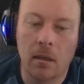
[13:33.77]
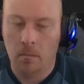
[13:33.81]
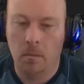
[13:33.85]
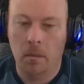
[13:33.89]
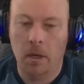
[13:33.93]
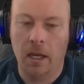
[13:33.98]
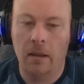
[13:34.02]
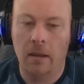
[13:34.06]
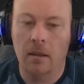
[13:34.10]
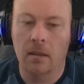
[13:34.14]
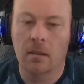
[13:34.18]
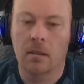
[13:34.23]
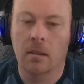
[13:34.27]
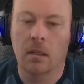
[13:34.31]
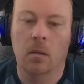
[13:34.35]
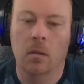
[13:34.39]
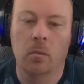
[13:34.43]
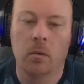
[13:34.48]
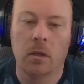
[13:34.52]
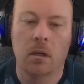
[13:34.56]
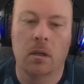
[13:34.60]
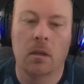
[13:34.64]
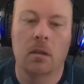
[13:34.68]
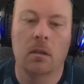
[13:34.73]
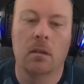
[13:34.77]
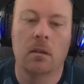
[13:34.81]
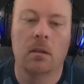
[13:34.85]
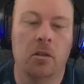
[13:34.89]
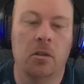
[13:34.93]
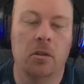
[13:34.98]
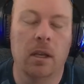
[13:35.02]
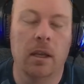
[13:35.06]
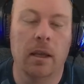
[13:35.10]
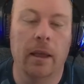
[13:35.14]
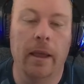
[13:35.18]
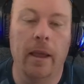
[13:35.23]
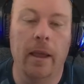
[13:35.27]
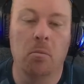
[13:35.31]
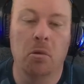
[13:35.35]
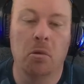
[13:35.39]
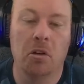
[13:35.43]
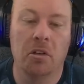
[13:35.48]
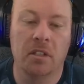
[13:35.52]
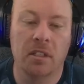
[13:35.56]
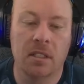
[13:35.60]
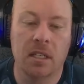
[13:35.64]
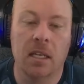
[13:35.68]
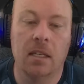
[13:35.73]
by this number to get a
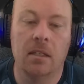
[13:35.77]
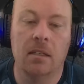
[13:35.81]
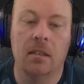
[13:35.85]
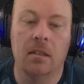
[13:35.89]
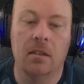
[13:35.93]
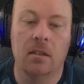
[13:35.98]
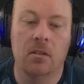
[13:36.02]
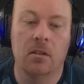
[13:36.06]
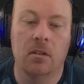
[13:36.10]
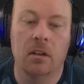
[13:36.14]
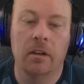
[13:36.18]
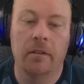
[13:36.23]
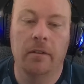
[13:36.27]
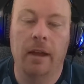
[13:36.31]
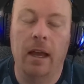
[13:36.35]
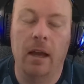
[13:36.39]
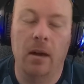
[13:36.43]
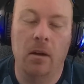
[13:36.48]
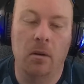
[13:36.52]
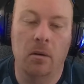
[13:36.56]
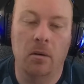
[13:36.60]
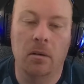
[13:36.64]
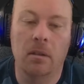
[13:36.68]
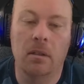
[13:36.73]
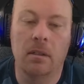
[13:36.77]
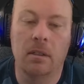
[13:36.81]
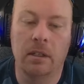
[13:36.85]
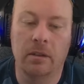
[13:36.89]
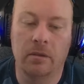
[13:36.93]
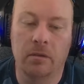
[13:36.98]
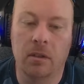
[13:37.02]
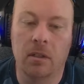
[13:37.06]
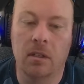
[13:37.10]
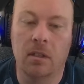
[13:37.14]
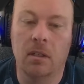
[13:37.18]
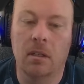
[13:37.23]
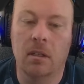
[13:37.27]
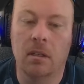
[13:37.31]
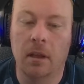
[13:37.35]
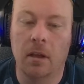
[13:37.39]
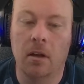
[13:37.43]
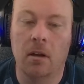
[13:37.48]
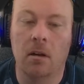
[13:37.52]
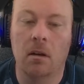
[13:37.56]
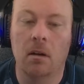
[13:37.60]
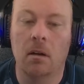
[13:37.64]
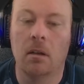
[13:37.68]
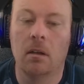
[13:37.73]
percentage of how different they
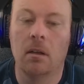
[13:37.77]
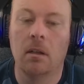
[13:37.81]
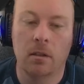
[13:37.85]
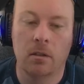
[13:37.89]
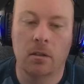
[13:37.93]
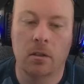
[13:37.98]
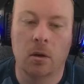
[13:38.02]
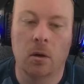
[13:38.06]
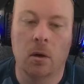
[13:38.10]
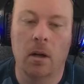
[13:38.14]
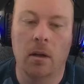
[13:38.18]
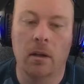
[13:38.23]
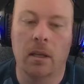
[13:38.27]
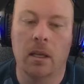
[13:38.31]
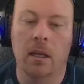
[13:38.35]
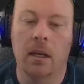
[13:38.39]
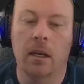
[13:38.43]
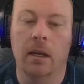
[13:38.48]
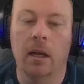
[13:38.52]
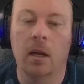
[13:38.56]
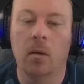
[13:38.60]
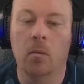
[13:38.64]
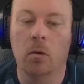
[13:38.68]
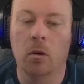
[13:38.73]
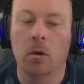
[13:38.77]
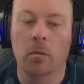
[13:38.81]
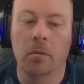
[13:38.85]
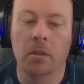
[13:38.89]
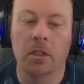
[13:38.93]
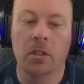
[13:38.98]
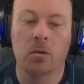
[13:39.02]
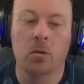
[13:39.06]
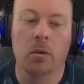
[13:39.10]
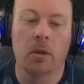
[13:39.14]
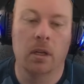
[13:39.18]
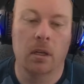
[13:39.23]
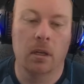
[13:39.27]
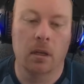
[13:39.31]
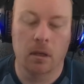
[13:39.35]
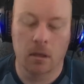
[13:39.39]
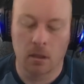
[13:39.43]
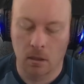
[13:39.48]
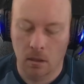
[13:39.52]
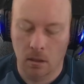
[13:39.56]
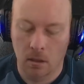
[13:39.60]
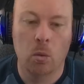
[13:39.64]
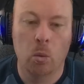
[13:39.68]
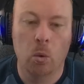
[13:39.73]
are. So I'll get a number between
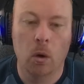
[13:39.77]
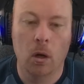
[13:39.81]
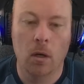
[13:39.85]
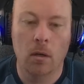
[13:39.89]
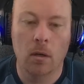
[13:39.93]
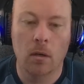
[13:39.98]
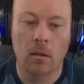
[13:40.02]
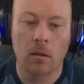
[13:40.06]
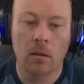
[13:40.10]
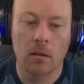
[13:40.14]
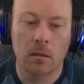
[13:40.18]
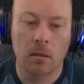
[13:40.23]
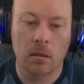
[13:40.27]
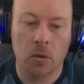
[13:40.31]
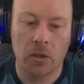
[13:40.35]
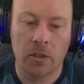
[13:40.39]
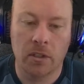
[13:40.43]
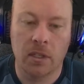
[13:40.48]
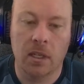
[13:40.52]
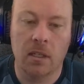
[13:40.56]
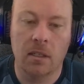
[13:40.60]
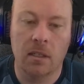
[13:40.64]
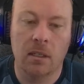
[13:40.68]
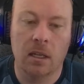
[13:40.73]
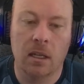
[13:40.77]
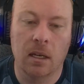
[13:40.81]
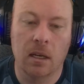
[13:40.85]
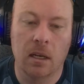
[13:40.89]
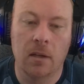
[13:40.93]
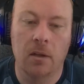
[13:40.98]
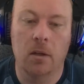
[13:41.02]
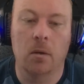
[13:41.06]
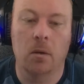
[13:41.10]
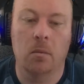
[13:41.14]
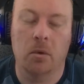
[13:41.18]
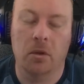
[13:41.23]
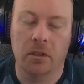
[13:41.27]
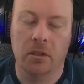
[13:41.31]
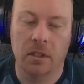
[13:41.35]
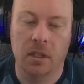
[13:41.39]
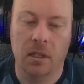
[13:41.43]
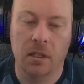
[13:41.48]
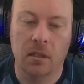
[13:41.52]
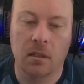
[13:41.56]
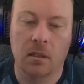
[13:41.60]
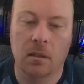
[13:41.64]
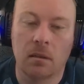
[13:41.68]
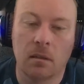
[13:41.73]
1% and
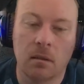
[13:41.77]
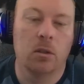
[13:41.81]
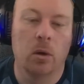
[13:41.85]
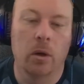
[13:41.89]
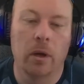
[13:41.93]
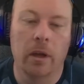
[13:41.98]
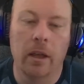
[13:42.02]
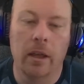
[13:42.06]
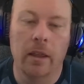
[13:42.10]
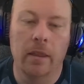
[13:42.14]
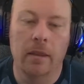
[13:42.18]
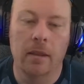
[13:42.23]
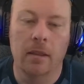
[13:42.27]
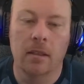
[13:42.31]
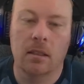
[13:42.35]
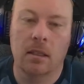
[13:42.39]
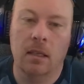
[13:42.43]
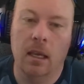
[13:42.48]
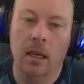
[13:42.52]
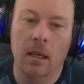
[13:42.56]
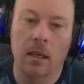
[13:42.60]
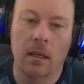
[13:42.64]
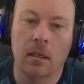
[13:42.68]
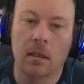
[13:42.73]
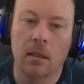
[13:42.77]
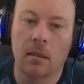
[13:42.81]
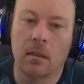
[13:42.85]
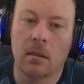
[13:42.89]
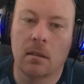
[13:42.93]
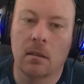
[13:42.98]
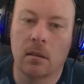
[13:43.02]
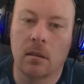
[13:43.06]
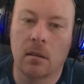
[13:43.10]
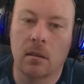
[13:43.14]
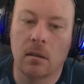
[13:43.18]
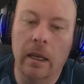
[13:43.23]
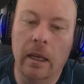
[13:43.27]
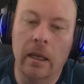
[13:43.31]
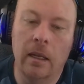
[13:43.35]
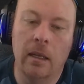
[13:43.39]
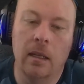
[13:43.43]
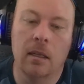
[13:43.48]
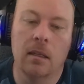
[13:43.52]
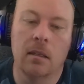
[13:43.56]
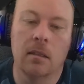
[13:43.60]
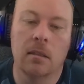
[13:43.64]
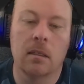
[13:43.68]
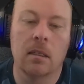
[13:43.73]
100%. So in this case, it
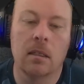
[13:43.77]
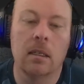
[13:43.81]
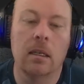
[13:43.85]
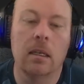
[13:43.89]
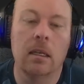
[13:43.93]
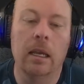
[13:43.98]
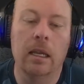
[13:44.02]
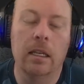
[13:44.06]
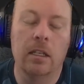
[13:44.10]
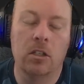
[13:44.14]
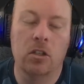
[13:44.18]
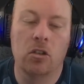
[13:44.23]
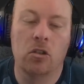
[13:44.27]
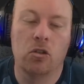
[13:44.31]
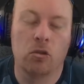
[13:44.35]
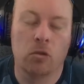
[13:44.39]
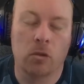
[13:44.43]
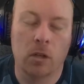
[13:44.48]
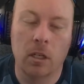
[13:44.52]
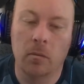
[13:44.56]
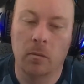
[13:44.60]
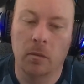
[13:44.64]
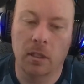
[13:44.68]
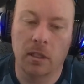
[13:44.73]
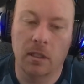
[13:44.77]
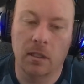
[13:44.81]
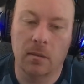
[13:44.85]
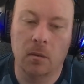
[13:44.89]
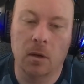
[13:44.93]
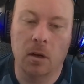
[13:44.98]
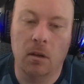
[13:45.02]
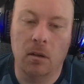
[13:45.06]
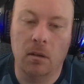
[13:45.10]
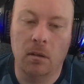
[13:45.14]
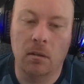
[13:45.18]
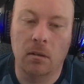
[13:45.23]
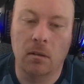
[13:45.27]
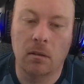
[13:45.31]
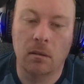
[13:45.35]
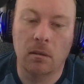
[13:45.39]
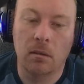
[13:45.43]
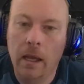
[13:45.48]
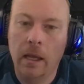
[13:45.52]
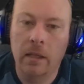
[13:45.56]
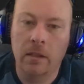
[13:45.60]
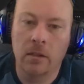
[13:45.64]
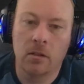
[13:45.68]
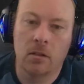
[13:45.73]
is extremely small.
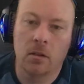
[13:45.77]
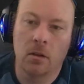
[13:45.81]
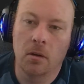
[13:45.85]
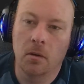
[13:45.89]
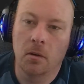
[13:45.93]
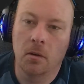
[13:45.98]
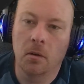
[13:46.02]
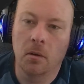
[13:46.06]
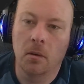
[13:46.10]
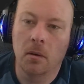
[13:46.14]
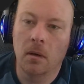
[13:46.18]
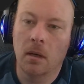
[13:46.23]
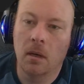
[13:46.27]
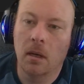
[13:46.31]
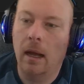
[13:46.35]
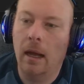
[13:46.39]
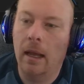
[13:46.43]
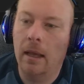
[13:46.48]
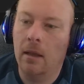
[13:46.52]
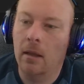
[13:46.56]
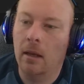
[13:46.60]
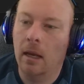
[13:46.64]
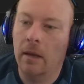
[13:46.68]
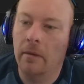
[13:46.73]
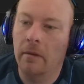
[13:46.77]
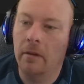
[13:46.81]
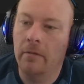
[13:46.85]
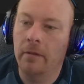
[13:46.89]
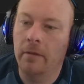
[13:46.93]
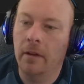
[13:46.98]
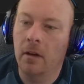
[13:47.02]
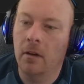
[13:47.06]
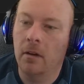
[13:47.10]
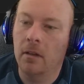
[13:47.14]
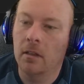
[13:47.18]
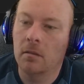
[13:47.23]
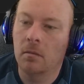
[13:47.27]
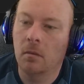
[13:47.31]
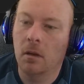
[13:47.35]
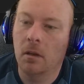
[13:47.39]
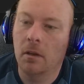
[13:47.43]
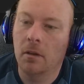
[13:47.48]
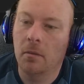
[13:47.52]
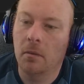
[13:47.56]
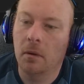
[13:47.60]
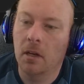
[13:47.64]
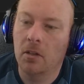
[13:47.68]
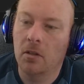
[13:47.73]
And so I could have a very small
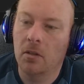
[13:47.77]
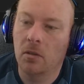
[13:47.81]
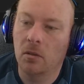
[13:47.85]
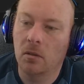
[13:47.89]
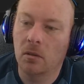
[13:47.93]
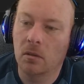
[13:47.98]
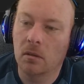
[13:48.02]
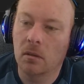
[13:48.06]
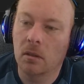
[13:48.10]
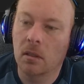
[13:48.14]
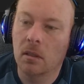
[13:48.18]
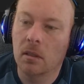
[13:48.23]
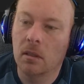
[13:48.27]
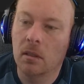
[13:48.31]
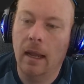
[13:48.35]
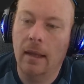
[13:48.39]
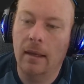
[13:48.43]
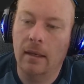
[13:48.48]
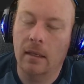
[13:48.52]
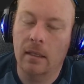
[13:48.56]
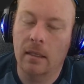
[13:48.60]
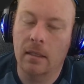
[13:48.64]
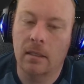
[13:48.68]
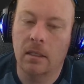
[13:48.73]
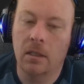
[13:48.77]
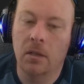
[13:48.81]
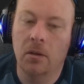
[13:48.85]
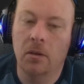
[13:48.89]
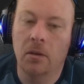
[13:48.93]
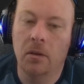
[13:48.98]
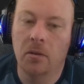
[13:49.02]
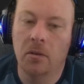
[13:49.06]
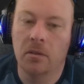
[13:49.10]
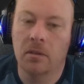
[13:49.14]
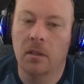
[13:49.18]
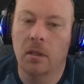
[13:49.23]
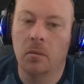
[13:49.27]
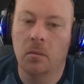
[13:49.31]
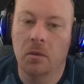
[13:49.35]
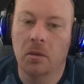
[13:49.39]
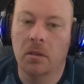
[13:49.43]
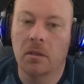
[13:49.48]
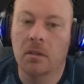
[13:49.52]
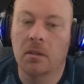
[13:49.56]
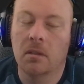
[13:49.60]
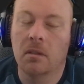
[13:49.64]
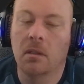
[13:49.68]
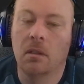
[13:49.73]
threshold and consider those
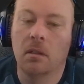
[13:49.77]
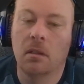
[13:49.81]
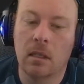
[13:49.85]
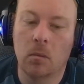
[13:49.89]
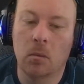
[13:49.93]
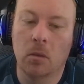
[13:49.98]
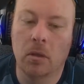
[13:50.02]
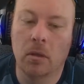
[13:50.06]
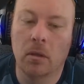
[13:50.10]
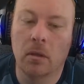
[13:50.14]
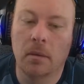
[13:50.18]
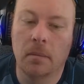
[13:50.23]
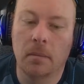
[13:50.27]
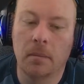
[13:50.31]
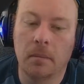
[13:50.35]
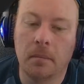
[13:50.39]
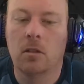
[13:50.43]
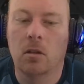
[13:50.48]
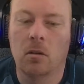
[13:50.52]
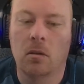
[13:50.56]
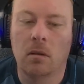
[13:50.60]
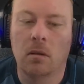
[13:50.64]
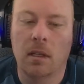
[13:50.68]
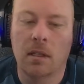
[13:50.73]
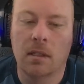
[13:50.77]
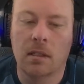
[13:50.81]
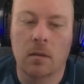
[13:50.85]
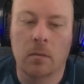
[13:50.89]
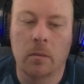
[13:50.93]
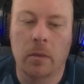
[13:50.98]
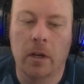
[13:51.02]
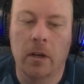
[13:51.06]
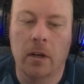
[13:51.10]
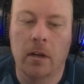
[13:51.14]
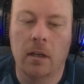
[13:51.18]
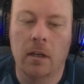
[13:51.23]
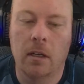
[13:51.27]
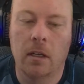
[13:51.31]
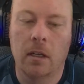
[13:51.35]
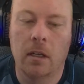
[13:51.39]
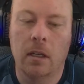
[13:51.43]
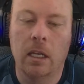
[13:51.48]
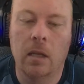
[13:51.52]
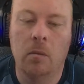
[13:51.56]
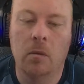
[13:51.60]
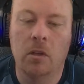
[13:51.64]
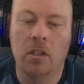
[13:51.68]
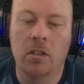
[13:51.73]
numbers similar. So let's compare
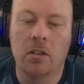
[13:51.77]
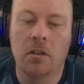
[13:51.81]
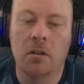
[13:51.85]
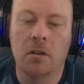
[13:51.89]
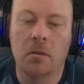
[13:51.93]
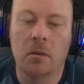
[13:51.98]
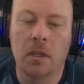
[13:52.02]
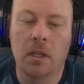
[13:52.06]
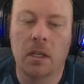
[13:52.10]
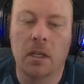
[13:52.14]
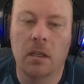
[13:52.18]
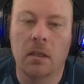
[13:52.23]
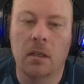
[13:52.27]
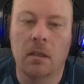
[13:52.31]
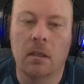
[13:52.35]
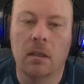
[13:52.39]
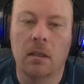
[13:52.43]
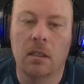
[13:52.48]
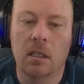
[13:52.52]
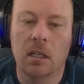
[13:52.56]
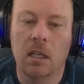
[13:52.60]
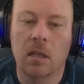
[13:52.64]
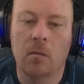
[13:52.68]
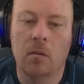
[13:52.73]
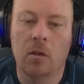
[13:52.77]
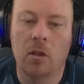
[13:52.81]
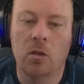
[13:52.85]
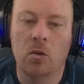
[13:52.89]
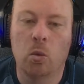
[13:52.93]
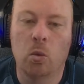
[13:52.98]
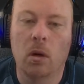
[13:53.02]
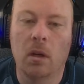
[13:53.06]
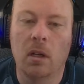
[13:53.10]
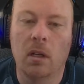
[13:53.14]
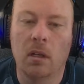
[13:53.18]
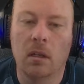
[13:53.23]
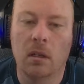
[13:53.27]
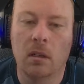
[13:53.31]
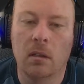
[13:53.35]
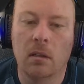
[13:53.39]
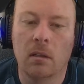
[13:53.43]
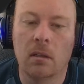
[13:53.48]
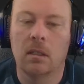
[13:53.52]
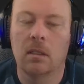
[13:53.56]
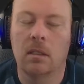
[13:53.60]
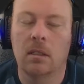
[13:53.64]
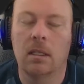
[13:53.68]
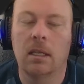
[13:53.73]
image 3 to image 1
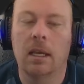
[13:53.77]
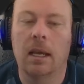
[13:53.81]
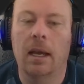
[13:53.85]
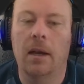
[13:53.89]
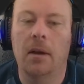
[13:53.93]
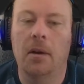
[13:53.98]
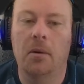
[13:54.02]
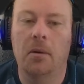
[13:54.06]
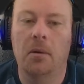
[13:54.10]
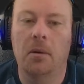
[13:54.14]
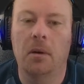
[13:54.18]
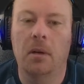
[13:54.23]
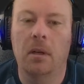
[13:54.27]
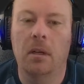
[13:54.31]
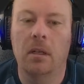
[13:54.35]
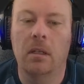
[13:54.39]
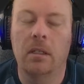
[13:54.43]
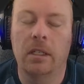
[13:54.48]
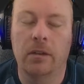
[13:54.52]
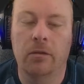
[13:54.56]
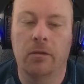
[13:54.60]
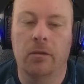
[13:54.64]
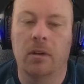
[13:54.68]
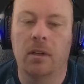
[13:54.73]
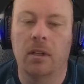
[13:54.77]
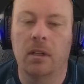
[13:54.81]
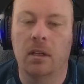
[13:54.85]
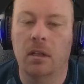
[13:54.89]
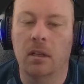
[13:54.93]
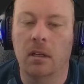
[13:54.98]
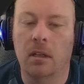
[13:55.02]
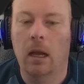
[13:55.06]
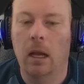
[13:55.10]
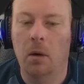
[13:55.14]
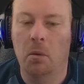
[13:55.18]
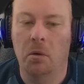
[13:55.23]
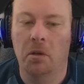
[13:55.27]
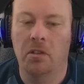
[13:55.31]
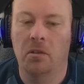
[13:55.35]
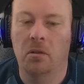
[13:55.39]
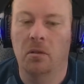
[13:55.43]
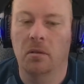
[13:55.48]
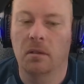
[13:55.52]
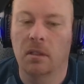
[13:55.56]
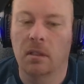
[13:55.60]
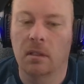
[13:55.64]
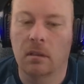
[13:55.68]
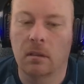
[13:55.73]
to see how different our
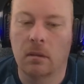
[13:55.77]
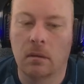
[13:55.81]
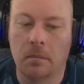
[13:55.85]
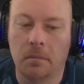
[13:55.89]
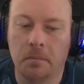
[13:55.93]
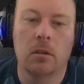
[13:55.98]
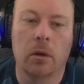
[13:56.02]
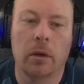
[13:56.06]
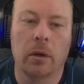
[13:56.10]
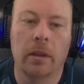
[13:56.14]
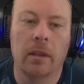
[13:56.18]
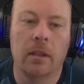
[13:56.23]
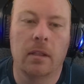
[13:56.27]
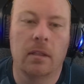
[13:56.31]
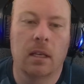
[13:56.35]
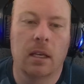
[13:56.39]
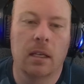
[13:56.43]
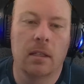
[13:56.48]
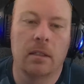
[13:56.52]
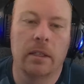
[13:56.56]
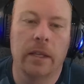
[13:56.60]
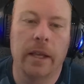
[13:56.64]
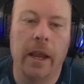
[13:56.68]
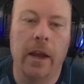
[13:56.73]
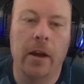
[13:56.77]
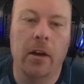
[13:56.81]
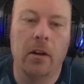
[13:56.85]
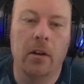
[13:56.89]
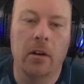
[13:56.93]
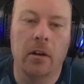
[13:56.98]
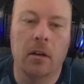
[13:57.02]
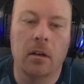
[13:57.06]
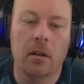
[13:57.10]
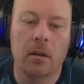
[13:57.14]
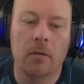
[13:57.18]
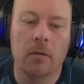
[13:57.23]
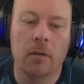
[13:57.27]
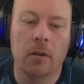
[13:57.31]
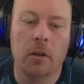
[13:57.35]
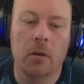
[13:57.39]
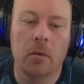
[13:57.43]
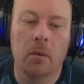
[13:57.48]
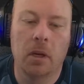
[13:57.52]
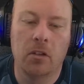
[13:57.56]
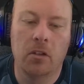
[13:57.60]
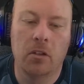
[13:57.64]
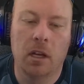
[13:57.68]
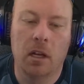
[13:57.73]
result is. So in this case, the error for the
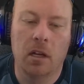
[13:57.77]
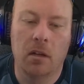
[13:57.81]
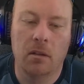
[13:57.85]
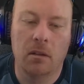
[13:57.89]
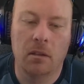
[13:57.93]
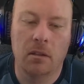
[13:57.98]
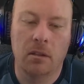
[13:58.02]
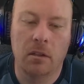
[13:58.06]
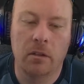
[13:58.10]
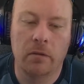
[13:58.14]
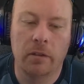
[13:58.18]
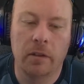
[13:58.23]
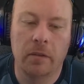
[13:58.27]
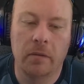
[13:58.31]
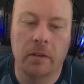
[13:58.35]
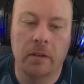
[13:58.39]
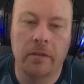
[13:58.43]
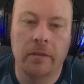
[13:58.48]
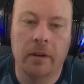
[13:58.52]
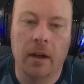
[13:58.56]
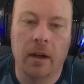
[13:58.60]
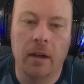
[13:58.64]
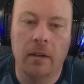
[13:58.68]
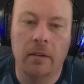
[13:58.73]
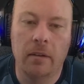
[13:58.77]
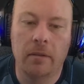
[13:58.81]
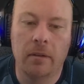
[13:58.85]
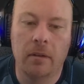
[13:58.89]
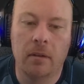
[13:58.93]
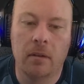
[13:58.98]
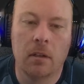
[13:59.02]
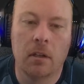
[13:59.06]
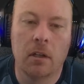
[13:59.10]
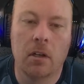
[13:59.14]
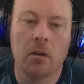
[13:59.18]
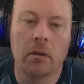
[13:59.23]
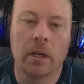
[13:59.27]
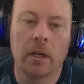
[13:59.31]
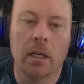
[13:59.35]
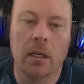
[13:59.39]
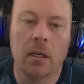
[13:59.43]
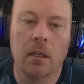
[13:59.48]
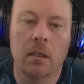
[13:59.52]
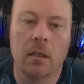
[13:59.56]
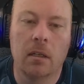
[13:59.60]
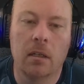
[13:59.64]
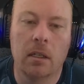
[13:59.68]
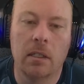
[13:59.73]
red channel is 255, the
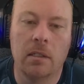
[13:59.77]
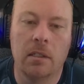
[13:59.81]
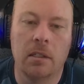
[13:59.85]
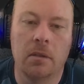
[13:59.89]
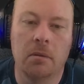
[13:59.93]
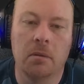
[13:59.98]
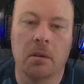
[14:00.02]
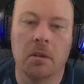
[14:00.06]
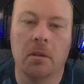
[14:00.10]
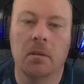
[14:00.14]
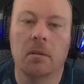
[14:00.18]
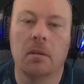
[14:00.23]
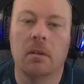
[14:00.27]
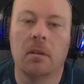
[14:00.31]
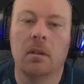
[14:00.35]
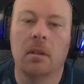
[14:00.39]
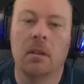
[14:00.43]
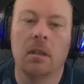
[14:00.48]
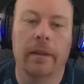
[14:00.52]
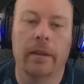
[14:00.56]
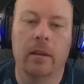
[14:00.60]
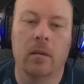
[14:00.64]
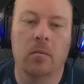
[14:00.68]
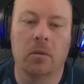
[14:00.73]
green is 0, and the